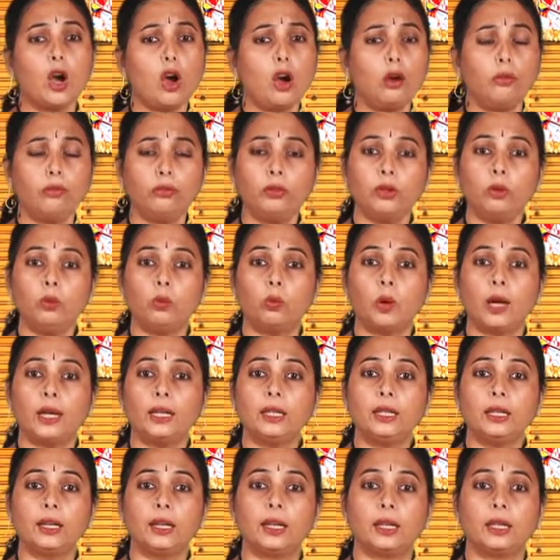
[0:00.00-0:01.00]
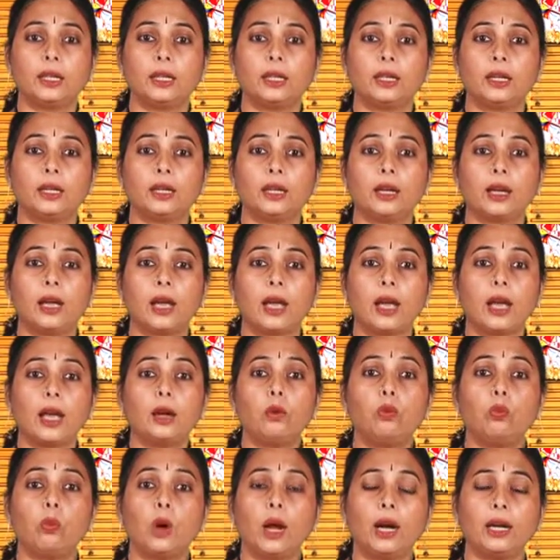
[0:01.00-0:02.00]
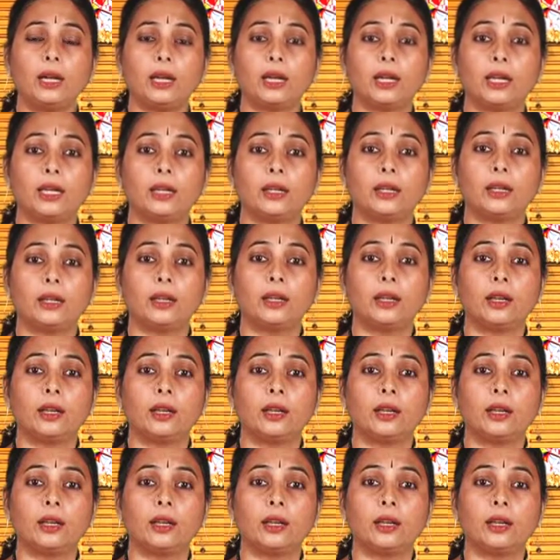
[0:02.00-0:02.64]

often wondered and worried